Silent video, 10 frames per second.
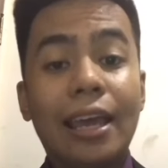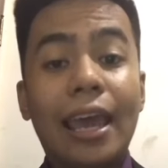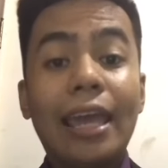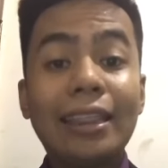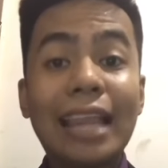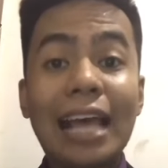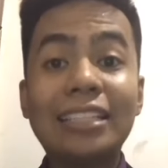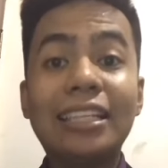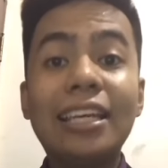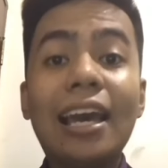And
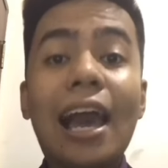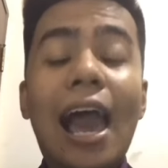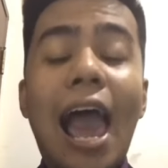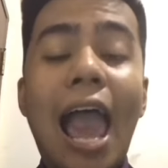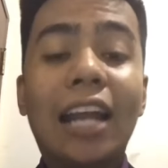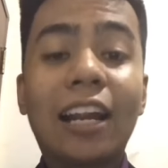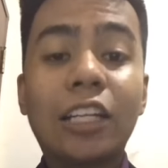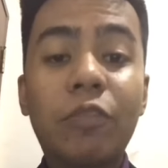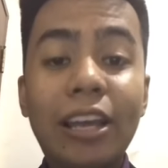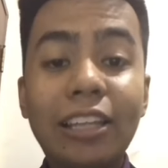lastly, I
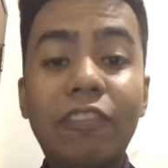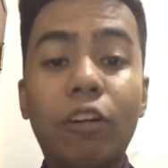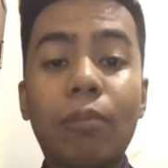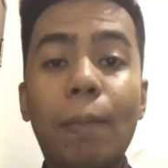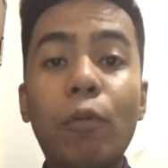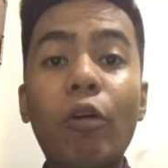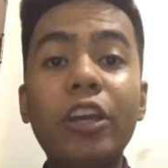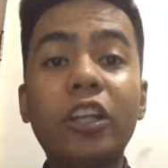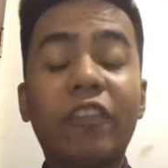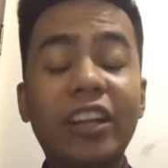graduated from Mapua
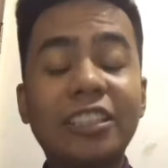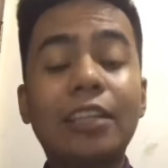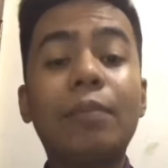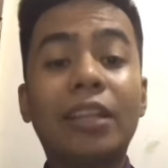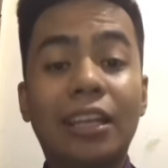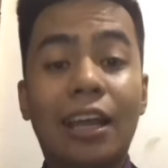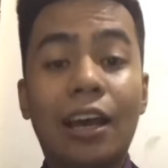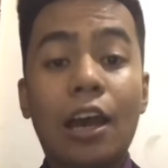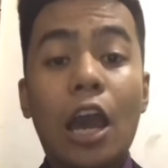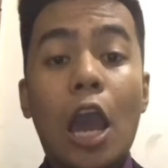University, Manila,
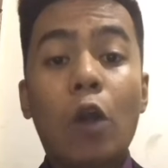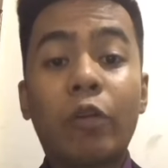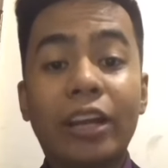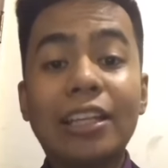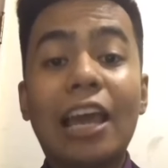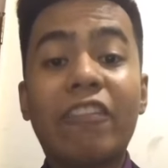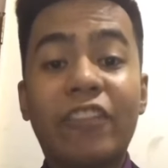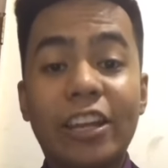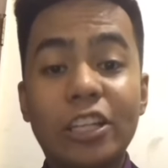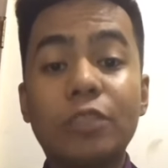wherein I
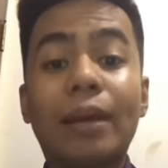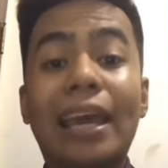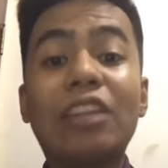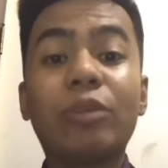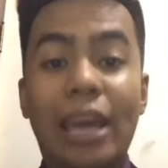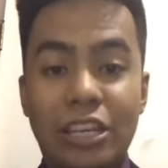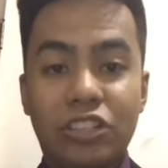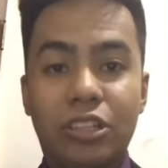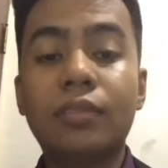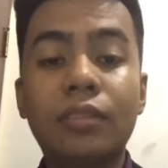finished my education.